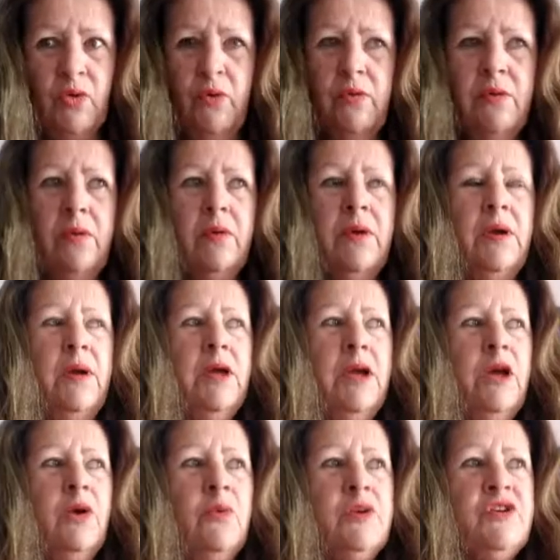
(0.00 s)
Oh,
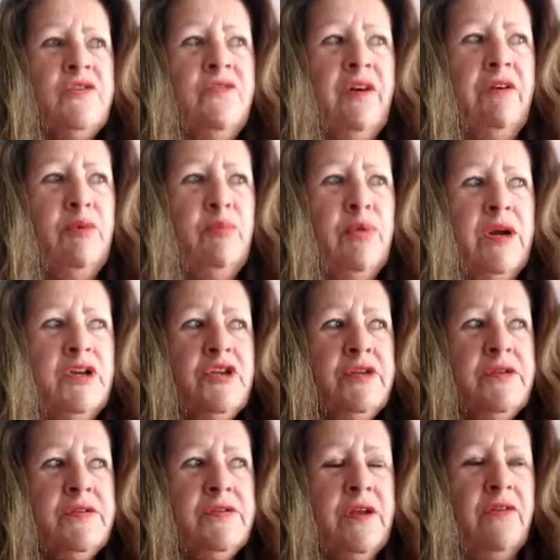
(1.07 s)
which are very
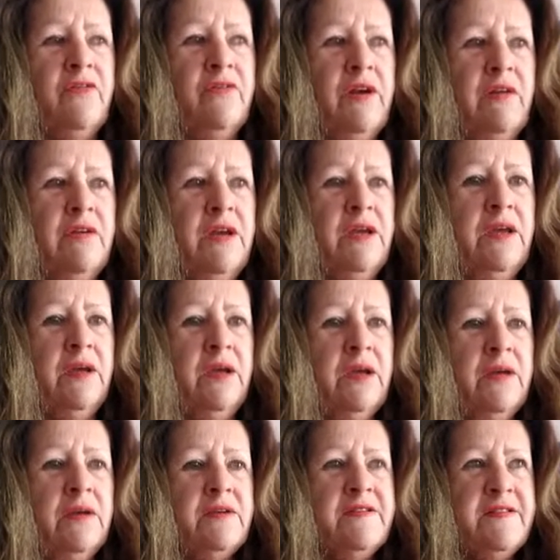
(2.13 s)
precious and very
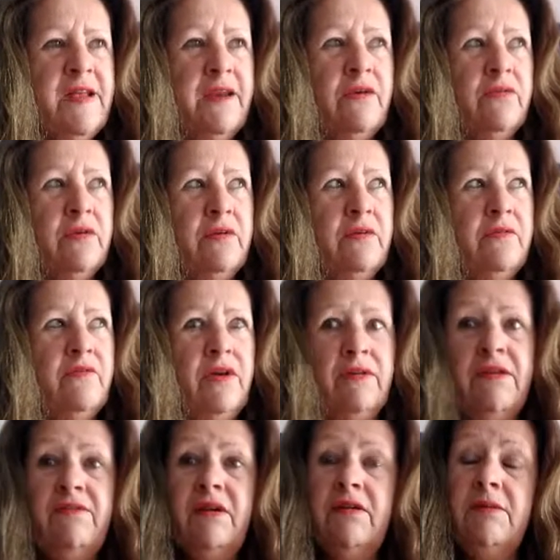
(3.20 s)
sacred and
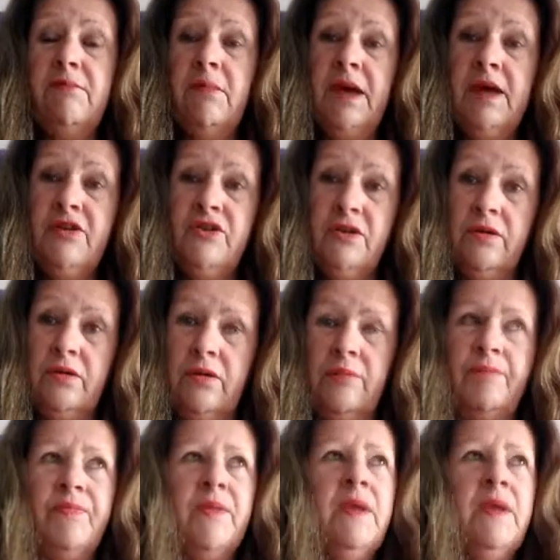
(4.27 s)
very, very magical.